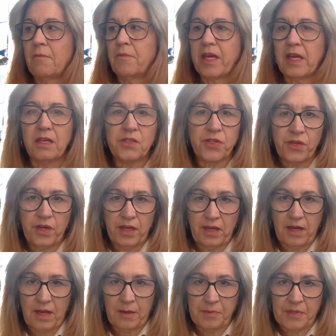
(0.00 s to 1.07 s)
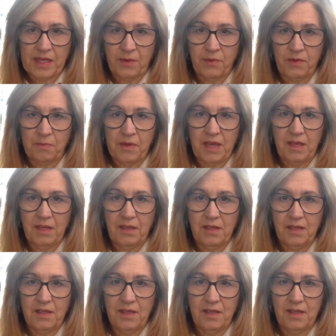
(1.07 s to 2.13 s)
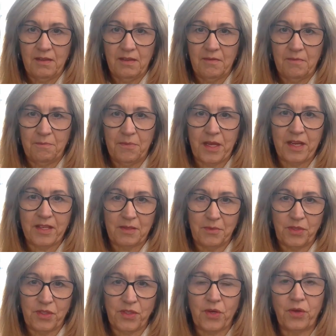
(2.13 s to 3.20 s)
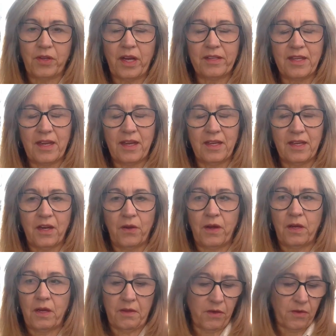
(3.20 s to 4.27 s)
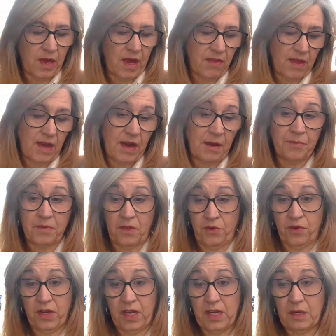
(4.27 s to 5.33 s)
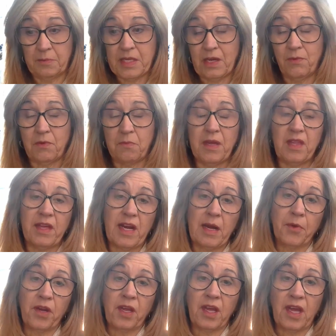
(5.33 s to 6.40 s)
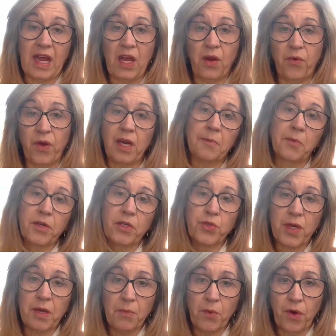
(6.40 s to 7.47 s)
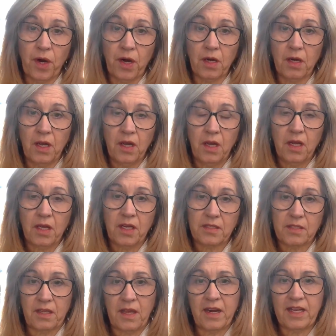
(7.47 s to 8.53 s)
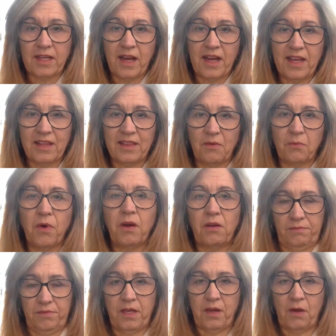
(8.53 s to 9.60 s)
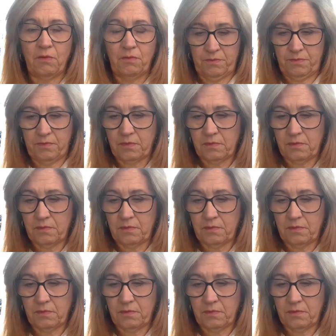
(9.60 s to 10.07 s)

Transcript: My kids are going to get upset with me because I'm so I you know okay then I'm they're going to get upset with me then I'm going to get angry and I'm going to drink more because then I, I get the well you know